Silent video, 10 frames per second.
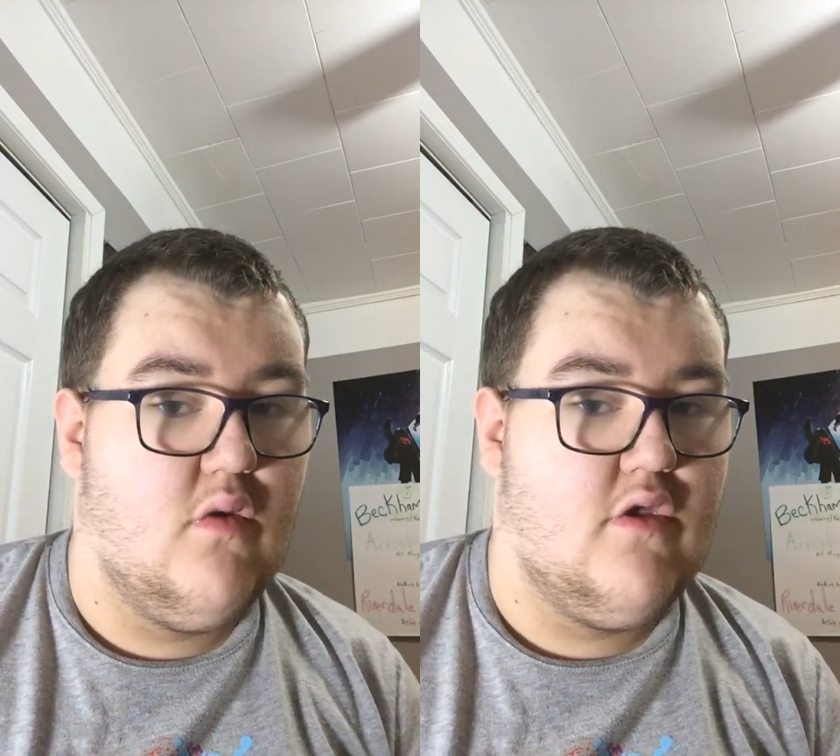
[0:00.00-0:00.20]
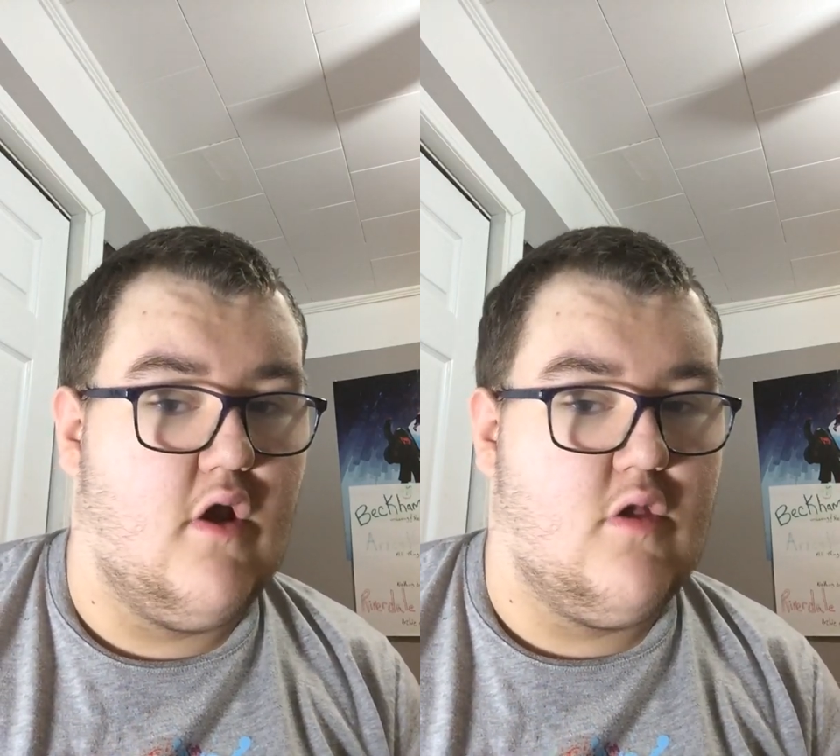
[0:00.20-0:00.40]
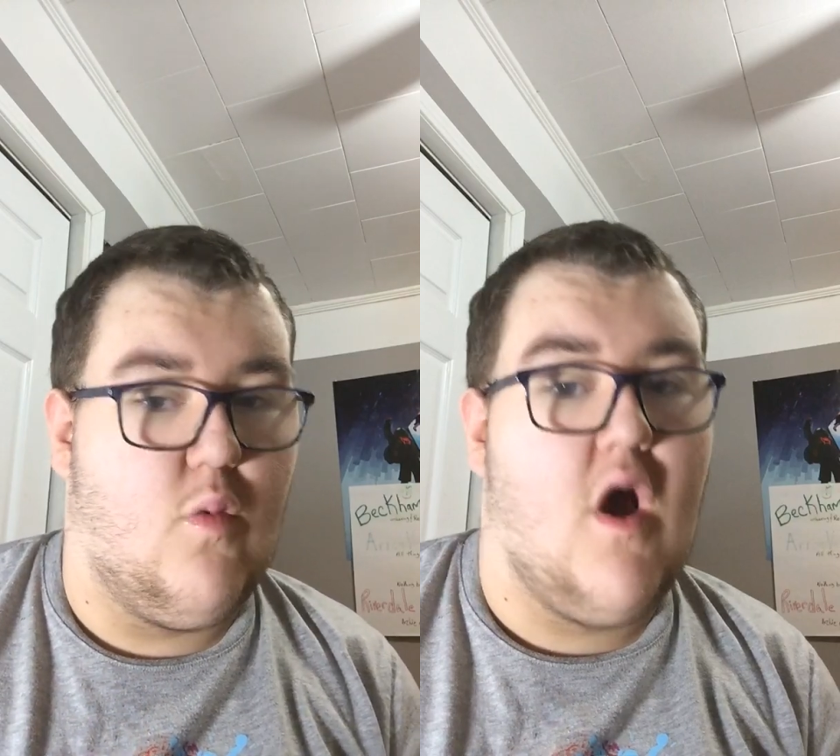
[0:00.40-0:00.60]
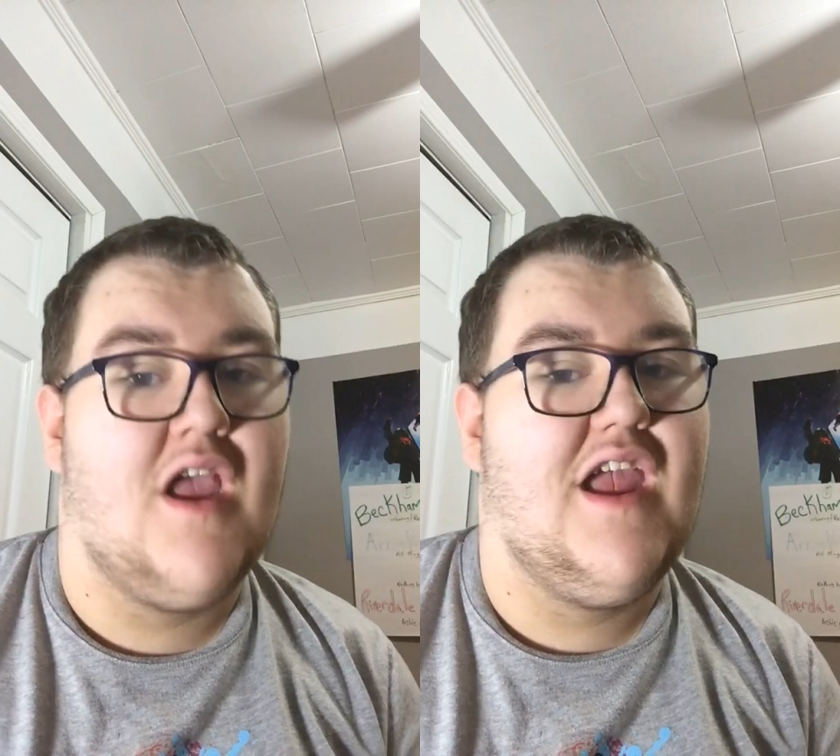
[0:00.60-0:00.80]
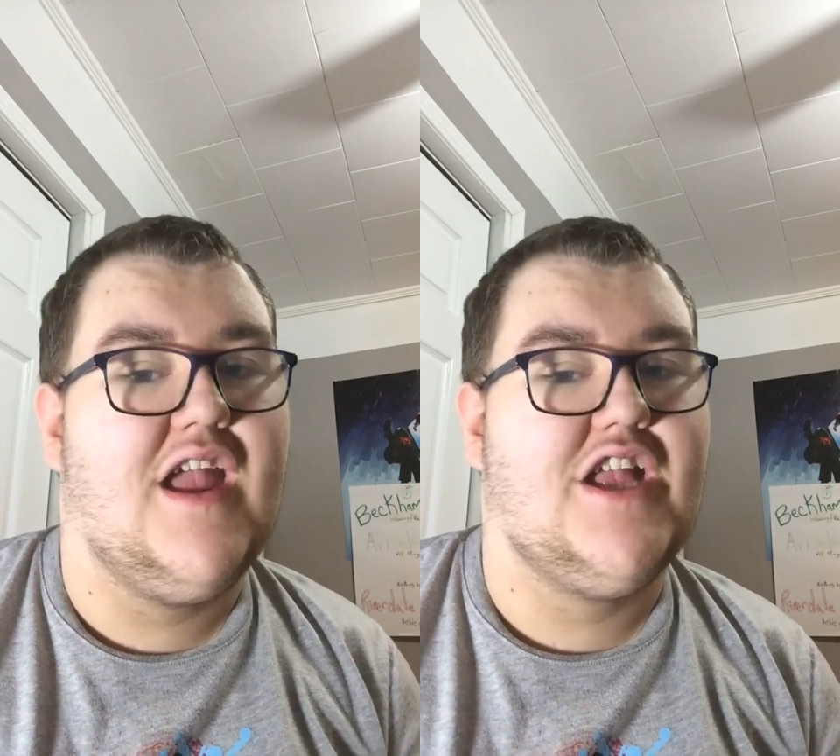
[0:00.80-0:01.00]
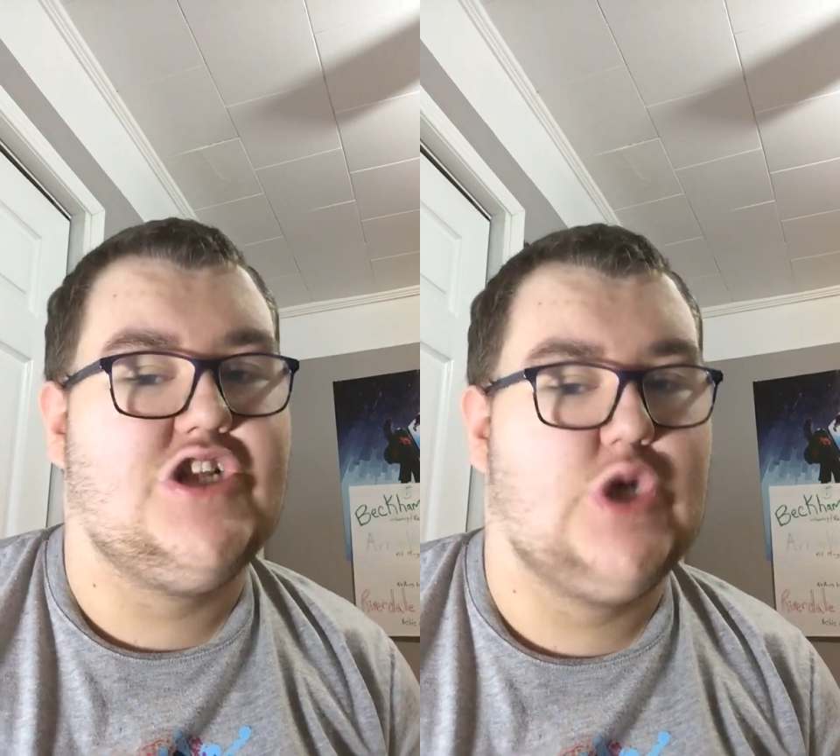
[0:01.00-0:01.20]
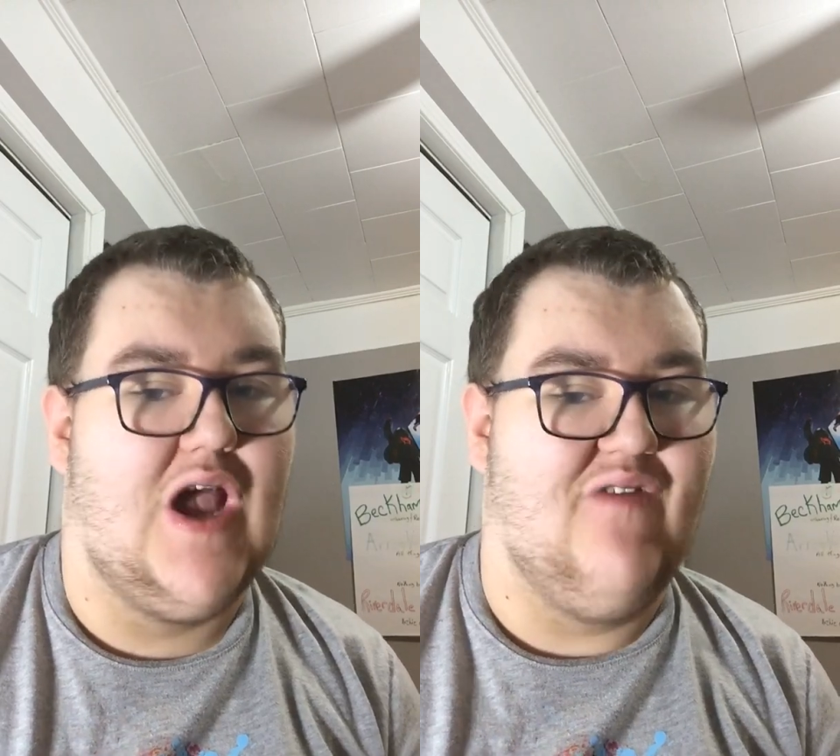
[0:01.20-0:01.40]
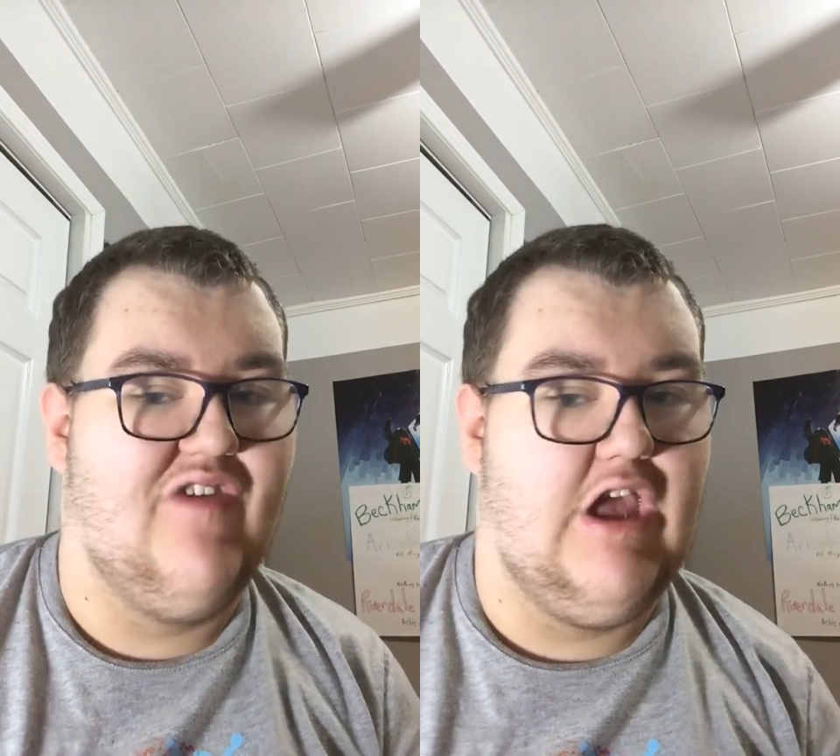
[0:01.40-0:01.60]
starts walking into
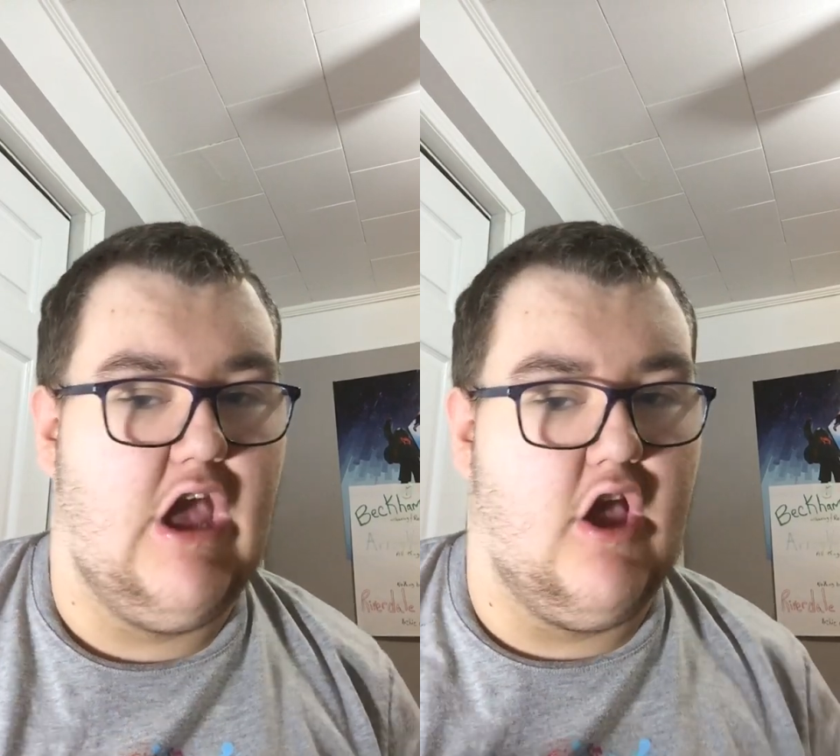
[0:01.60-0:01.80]
traffic.